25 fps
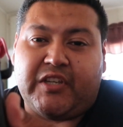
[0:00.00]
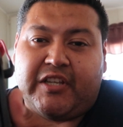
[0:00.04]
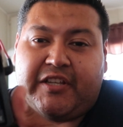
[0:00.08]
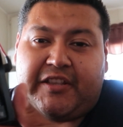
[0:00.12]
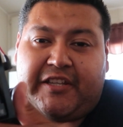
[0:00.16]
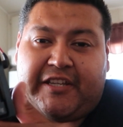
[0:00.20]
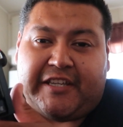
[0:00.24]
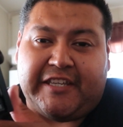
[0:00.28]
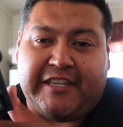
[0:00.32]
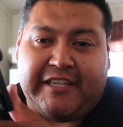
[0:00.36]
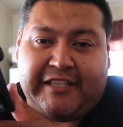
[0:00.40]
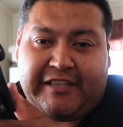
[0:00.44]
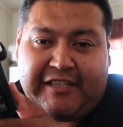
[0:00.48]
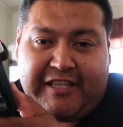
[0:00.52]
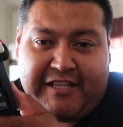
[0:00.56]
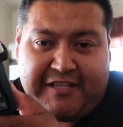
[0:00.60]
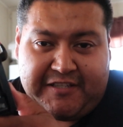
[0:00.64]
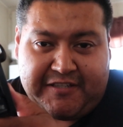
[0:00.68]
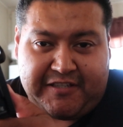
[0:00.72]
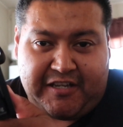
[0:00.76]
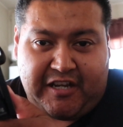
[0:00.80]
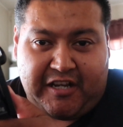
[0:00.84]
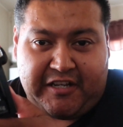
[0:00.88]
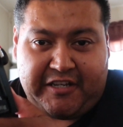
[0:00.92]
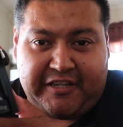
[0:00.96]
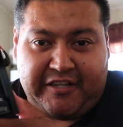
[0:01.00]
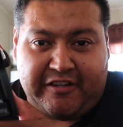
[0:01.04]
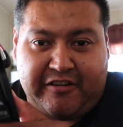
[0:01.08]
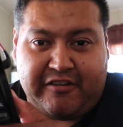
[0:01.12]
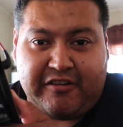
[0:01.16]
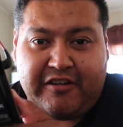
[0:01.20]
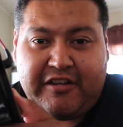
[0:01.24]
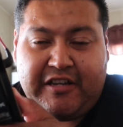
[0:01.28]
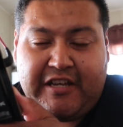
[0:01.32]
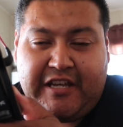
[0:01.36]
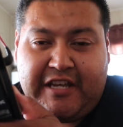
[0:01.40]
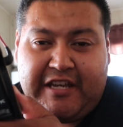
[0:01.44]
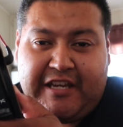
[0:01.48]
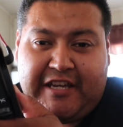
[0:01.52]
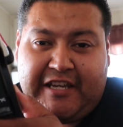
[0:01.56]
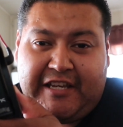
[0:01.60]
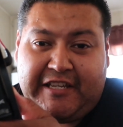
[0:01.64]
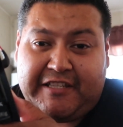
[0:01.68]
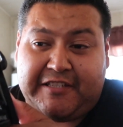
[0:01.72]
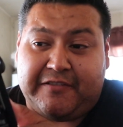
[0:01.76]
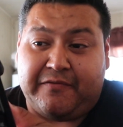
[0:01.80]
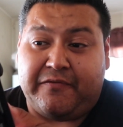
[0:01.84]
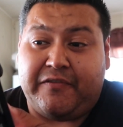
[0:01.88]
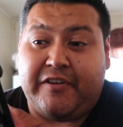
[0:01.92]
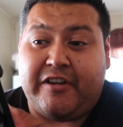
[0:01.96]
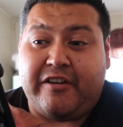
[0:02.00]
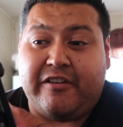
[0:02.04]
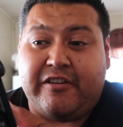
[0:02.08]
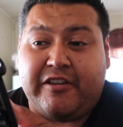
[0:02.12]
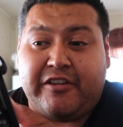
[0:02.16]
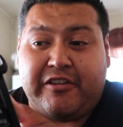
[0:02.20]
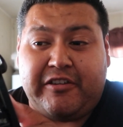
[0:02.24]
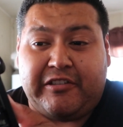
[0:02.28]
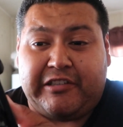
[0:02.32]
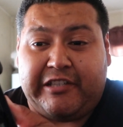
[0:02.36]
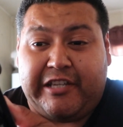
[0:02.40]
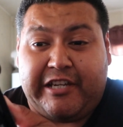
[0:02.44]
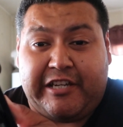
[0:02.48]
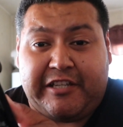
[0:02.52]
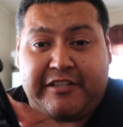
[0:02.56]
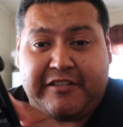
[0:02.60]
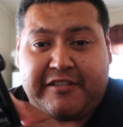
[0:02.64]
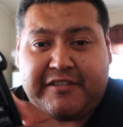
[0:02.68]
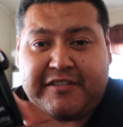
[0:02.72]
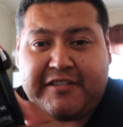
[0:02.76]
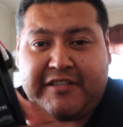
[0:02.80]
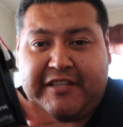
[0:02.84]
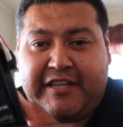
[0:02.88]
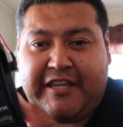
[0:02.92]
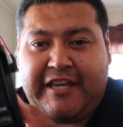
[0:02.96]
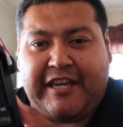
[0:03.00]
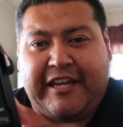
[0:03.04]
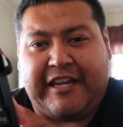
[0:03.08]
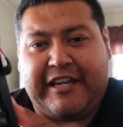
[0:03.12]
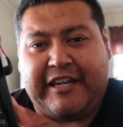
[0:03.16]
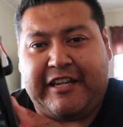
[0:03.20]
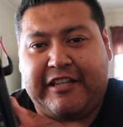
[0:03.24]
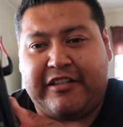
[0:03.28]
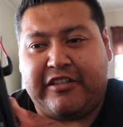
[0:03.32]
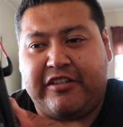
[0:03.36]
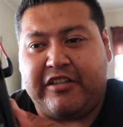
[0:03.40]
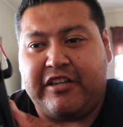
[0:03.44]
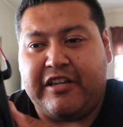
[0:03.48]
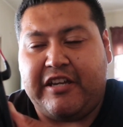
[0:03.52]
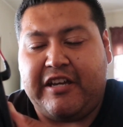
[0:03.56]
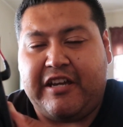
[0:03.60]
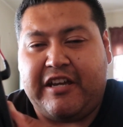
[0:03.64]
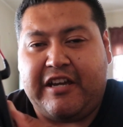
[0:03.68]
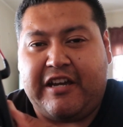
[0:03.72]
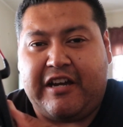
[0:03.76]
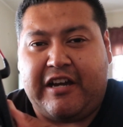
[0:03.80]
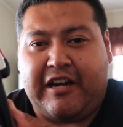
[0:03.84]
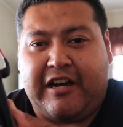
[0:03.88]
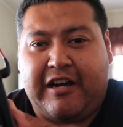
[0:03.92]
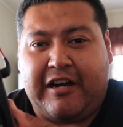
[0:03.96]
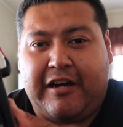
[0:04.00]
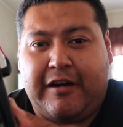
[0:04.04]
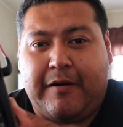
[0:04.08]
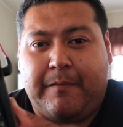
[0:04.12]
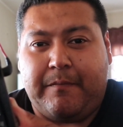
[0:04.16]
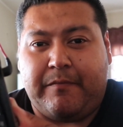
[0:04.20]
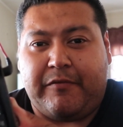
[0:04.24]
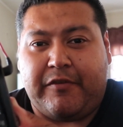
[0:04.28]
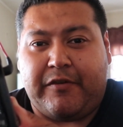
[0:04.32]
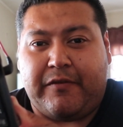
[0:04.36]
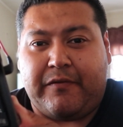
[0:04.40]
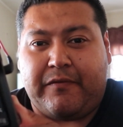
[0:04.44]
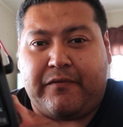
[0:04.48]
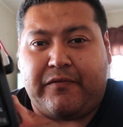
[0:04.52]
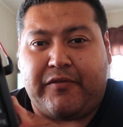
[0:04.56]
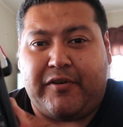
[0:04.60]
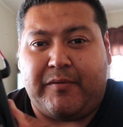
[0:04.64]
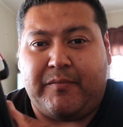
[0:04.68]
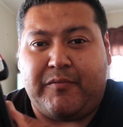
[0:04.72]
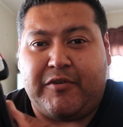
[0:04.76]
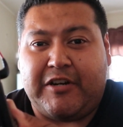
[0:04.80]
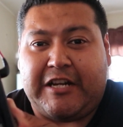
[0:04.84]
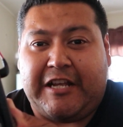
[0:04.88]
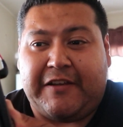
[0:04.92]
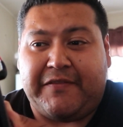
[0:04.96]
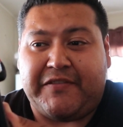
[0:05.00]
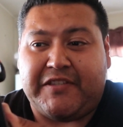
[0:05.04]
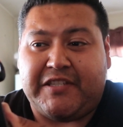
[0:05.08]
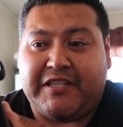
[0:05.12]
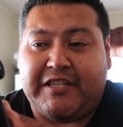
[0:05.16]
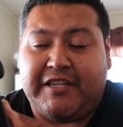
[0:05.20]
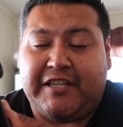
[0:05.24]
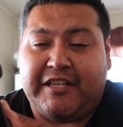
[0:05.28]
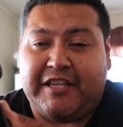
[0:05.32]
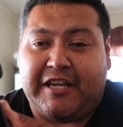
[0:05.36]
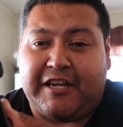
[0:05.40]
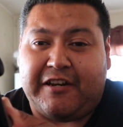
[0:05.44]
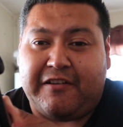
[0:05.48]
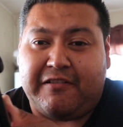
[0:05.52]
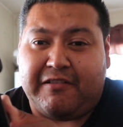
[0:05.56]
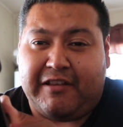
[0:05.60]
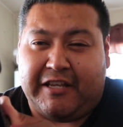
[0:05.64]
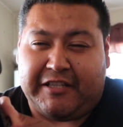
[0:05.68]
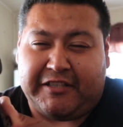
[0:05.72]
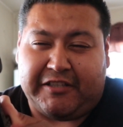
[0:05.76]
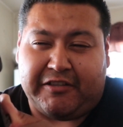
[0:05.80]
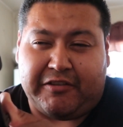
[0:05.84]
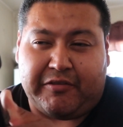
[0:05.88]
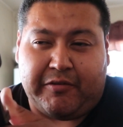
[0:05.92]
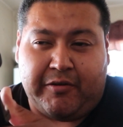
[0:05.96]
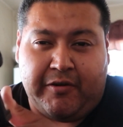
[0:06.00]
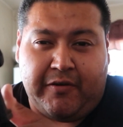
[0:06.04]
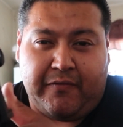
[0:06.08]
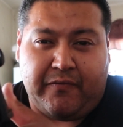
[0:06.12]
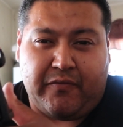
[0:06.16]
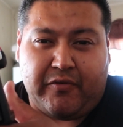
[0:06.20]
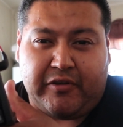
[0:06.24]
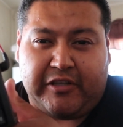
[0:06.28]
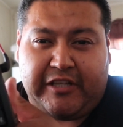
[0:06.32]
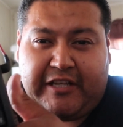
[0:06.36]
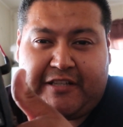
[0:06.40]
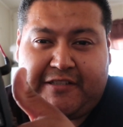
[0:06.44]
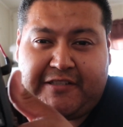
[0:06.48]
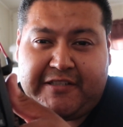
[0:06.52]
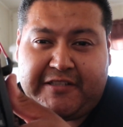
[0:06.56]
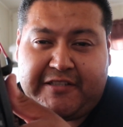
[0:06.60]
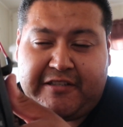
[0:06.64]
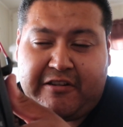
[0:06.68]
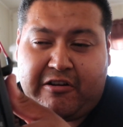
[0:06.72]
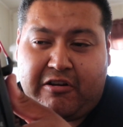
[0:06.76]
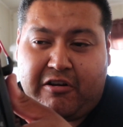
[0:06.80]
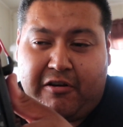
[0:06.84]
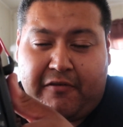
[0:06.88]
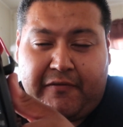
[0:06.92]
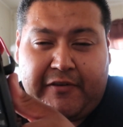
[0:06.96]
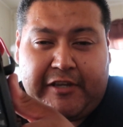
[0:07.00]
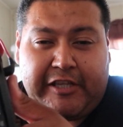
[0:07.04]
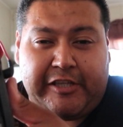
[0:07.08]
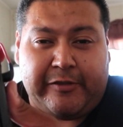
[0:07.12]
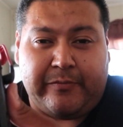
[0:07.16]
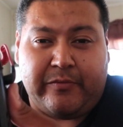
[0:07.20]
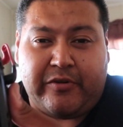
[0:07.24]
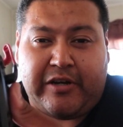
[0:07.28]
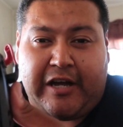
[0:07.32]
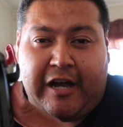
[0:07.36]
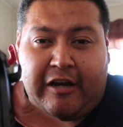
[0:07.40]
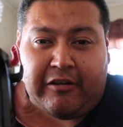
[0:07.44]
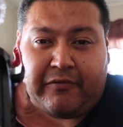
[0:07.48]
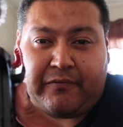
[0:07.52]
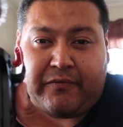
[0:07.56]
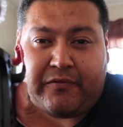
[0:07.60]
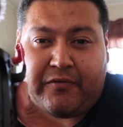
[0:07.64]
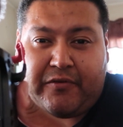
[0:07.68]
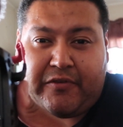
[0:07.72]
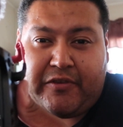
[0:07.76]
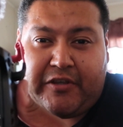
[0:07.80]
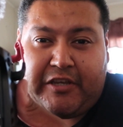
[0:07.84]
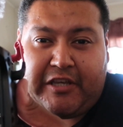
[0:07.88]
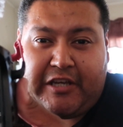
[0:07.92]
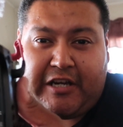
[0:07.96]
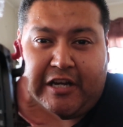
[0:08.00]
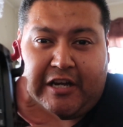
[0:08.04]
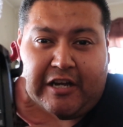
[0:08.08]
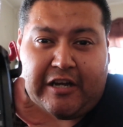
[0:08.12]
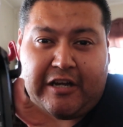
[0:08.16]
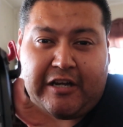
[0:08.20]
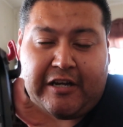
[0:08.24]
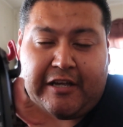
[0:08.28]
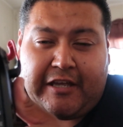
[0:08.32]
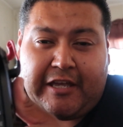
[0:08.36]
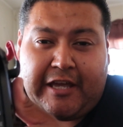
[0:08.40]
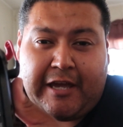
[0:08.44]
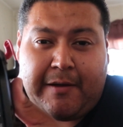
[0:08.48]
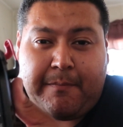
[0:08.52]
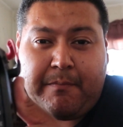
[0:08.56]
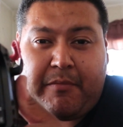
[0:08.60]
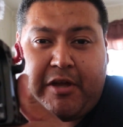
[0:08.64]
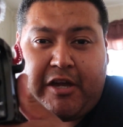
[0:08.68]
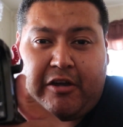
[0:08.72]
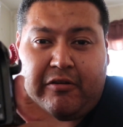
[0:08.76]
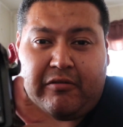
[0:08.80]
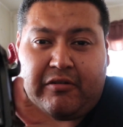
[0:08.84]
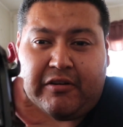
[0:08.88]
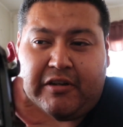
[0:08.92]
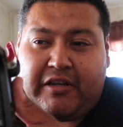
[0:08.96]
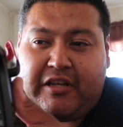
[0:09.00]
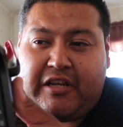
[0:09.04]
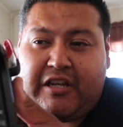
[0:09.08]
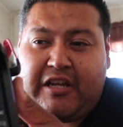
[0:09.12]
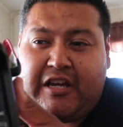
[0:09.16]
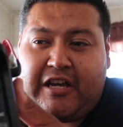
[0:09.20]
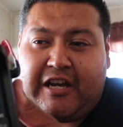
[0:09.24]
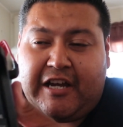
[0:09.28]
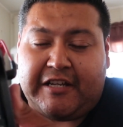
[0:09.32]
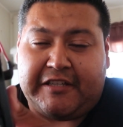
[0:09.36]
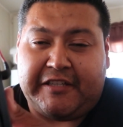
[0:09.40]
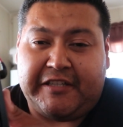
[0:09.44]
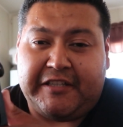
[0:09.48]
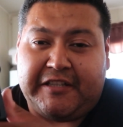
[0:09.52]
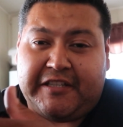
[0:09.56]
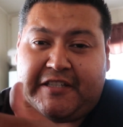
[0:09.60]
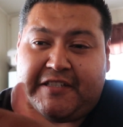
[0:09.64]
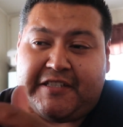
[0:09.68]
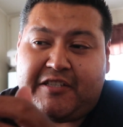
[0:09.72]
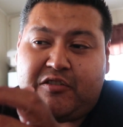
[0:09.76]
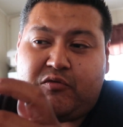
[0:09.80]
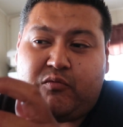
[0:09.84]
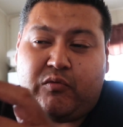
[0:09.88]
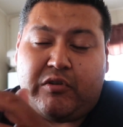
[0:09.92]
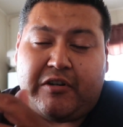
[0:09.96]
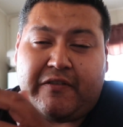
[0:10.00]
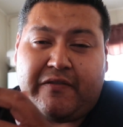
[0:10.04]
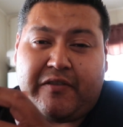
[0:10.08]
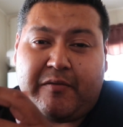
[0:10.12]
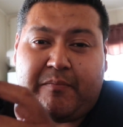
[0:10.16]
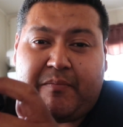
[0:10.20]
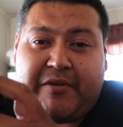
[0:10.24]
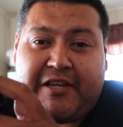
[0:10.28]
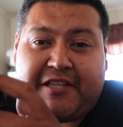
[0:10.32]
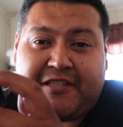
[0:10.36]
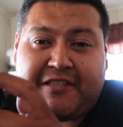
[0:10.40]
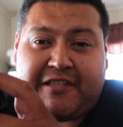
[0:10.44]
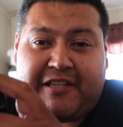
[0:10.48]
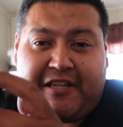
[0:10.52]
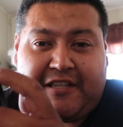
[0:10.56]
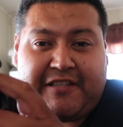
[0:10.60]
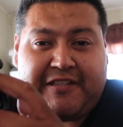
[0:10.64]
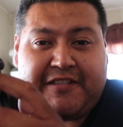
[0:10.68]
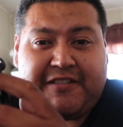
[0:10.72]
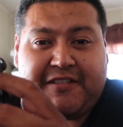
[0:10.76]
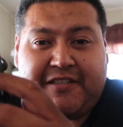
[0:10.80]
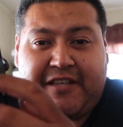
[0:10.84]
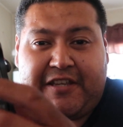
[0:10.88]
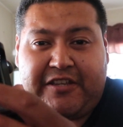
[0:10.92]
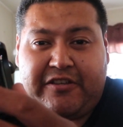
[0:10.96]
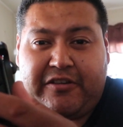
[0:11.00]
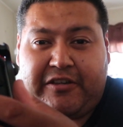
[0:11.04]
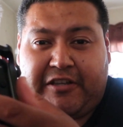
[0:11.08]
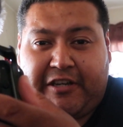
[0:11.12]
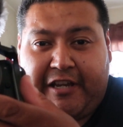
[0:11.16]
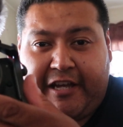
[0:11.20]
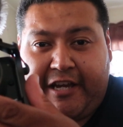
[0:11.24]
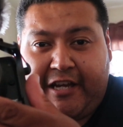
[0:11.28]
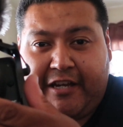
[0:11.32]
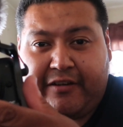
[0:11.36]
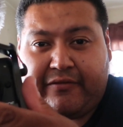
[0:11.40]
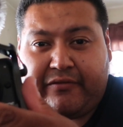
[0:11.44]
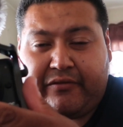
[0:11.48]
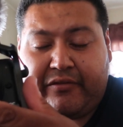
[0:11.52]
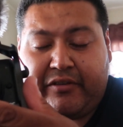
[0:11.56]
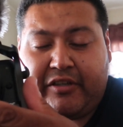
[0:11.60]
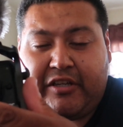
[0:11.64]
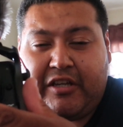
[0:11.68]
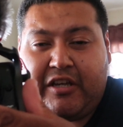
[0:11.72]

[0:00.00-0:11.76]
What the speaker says: The kit lens on here is a very good lens, and from what I've seen out of like the 3 or 4 lenses that are available out for the M mount, I think this is one of the best lenses that you can have.